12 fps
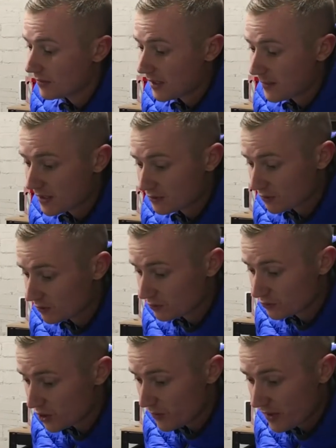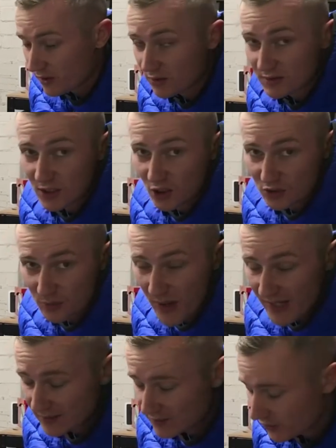I might as well do it because it costs
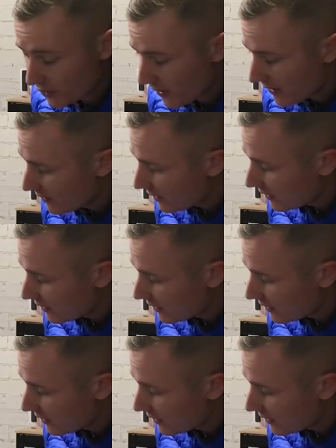pence to do it.